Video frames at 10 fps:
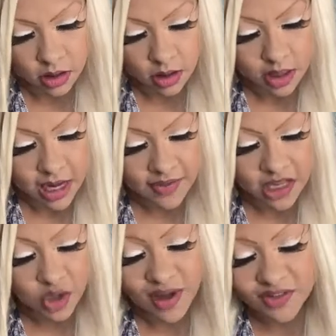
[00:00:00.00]
And then
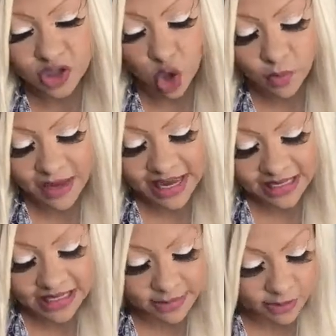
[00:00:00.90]
you have soulmate and
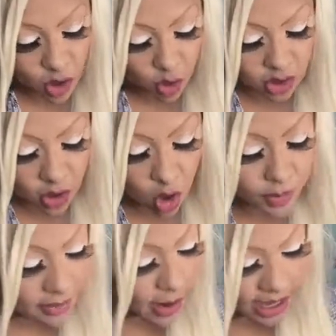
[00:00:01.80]
keep an
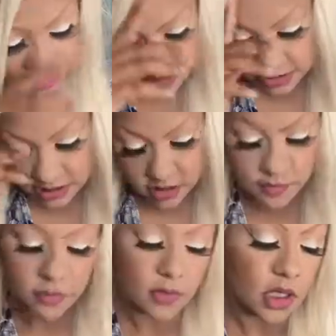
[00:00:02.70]
open mind.
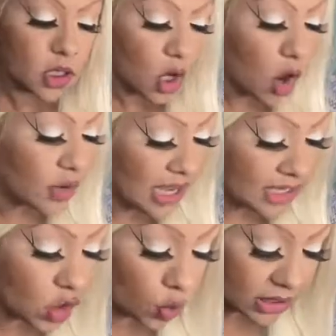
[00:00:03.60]
Okay,
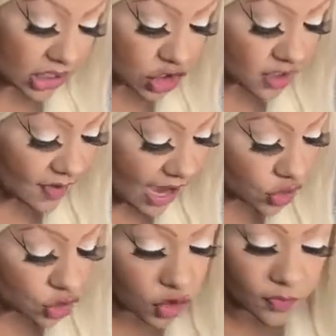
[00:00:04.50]
so religious factor.
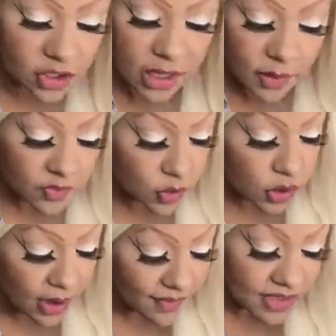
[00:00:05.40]
So for some of you, you
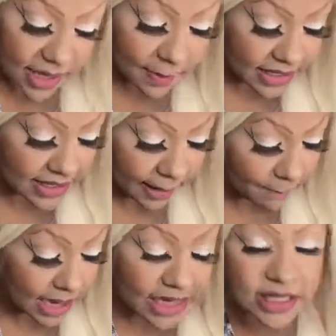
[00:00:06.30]
have somebody that
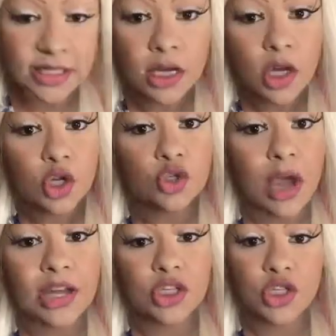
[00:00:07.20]
might
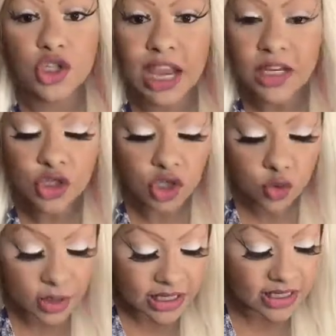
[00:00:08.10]
try to change you
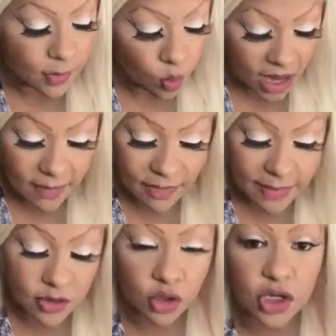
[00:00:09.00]
in some way. Maybe
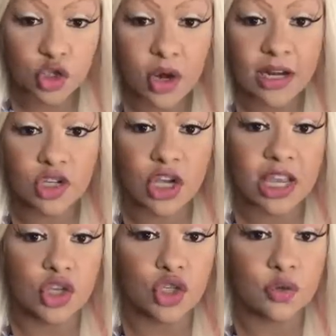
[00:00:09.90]
they're going to try to
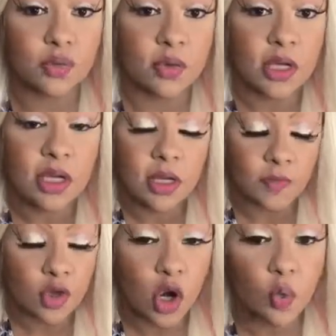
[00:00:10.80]
change you,
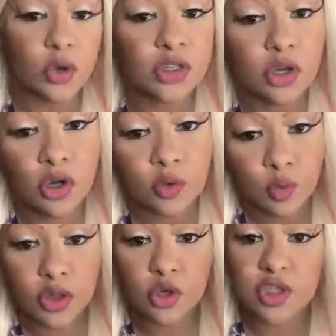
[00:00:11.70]
you know, with your
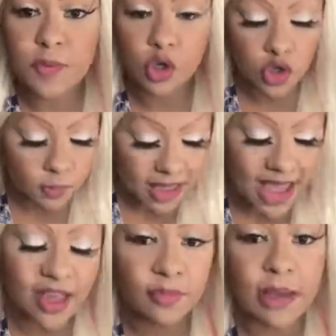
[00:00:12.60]
with your spiritual
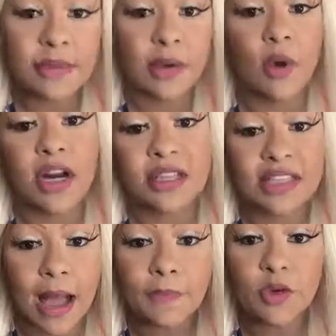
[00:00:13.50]
path. Maybe they want to
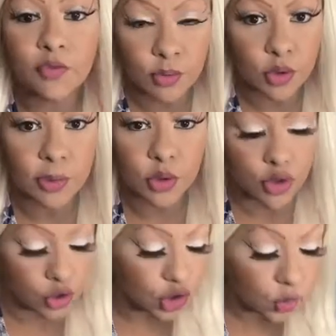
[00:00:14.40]
stop you from doing what you're
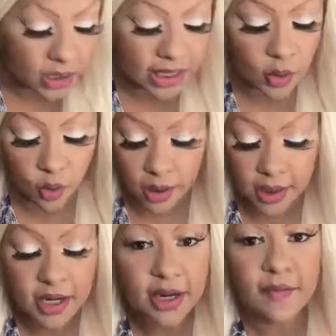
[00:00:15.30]
doing or
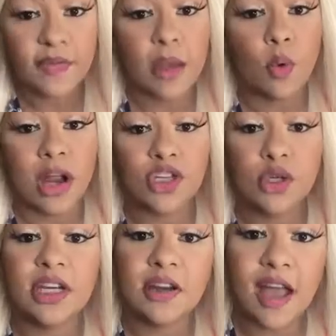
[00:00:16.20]
they want to
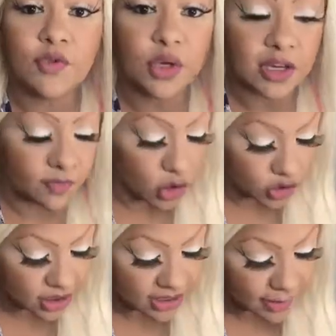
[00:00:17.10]
have you convert
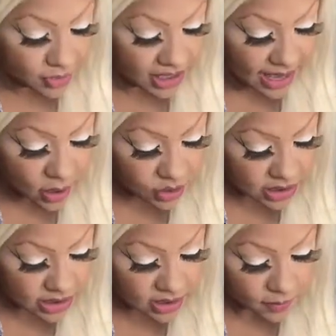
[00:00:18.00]
to something
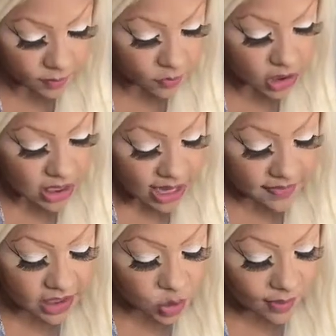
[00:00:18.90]
else and
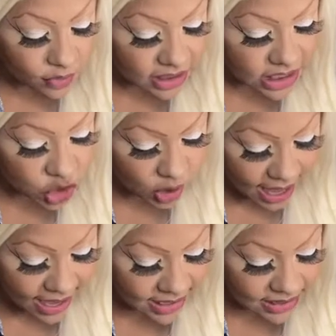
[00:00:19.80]
then you have release your
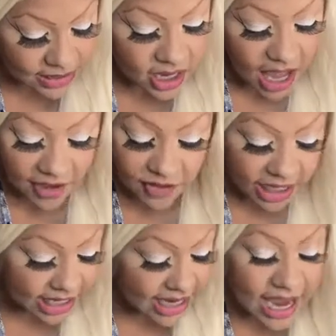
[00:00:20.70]
ex. I feel
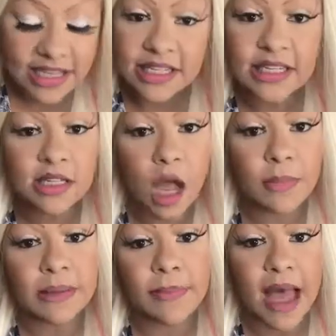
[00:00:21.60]
like an ex is
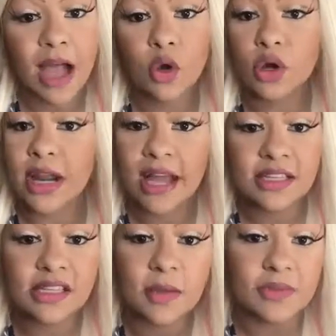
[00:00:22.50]
coming back or an ex
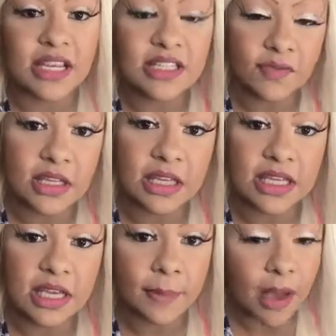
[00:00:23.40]
is obsessively
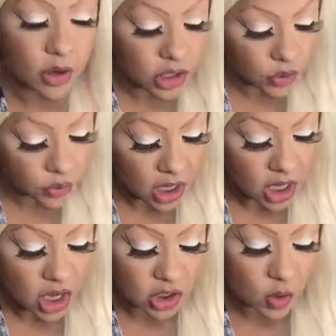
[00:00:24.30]
thinking about you.
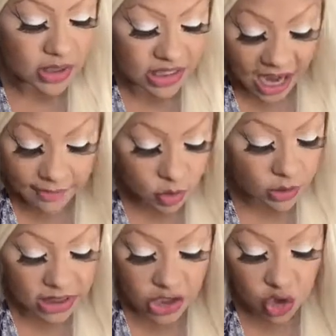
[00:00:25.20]
So it's time to
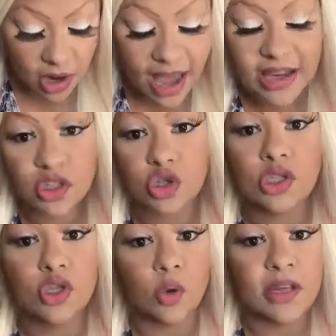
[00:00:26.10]
release your ex. Just
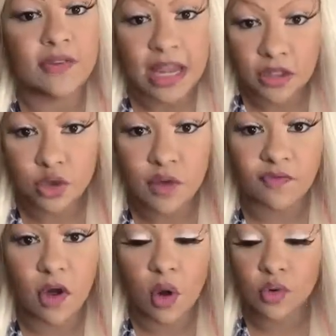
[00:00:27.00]
don't even answer the
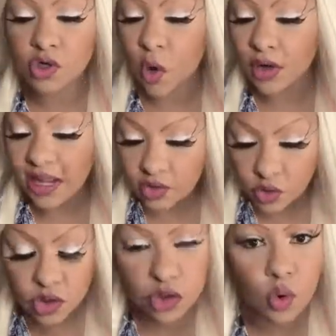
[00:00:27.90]
phone. Don't answer
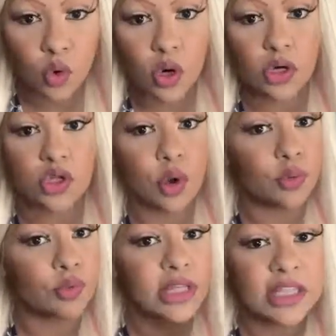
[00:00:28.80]
the door. Don't
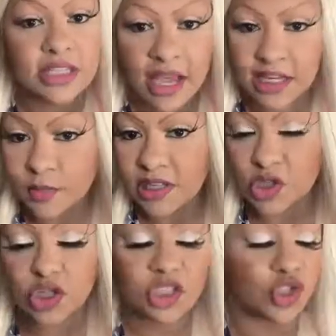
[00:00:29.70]
read the text
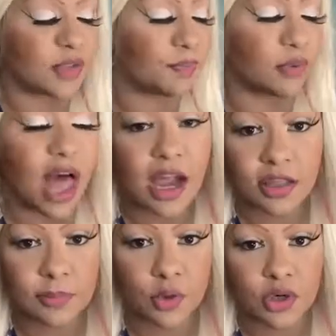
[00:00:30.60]
messages. Just block
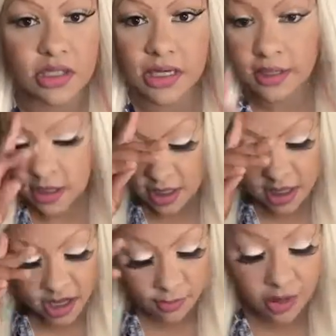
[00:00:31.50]
the person.
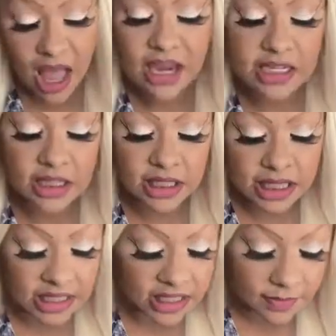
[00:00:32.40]
Block and
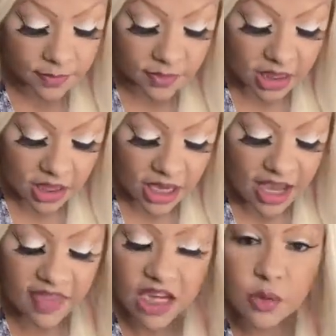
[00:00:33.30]
delete. And
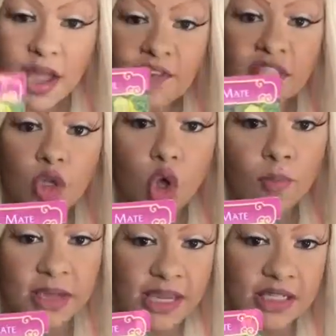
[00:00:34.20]
then you have
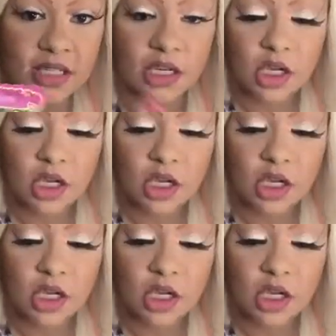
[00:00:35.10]
soulmate.